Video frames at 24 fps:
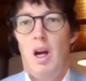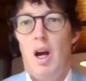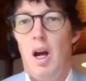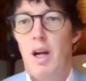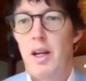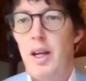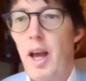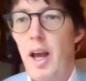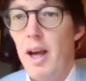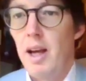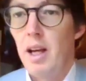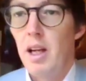
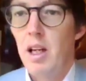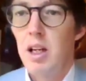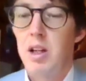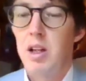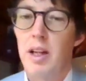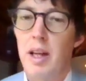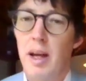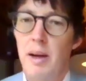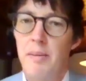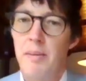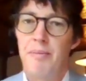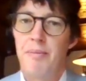Okay,
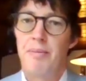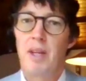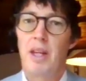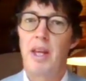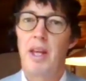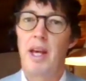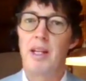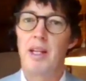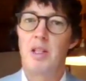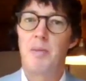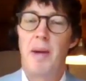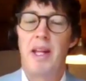look,
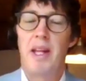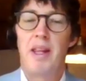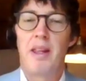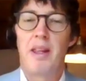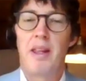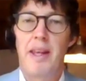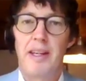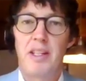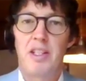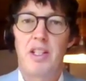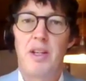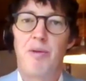thanks, Matt, and
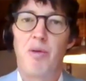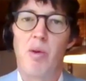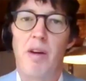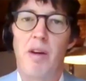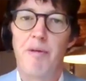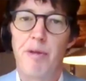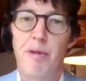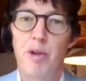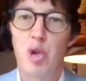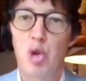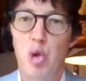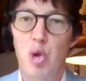thanks
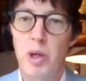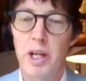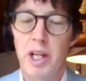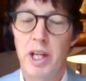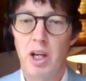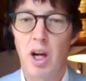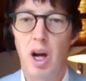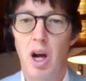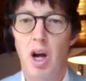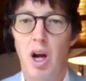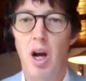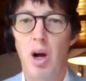everyone for joining.
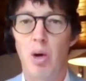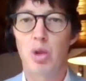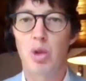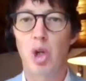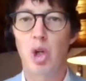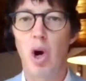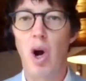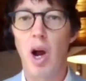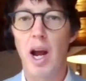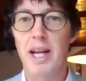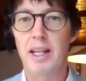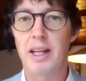I'll
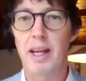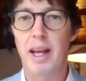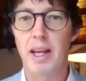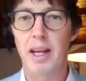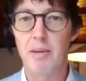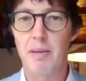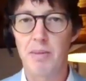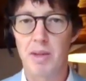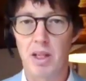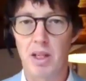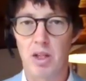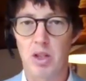try and
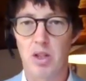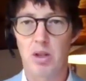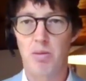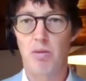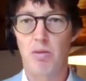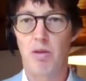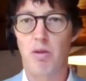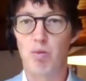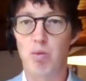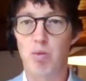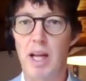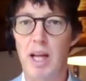keep this
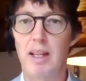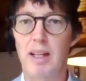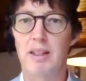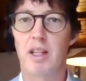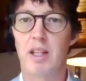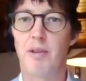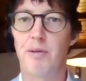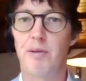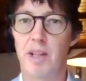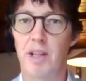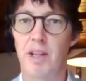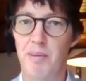
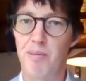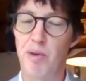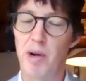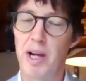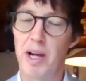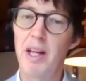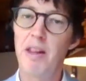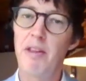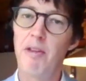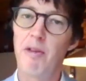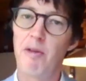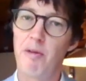relatively
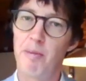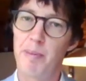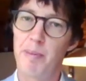brief,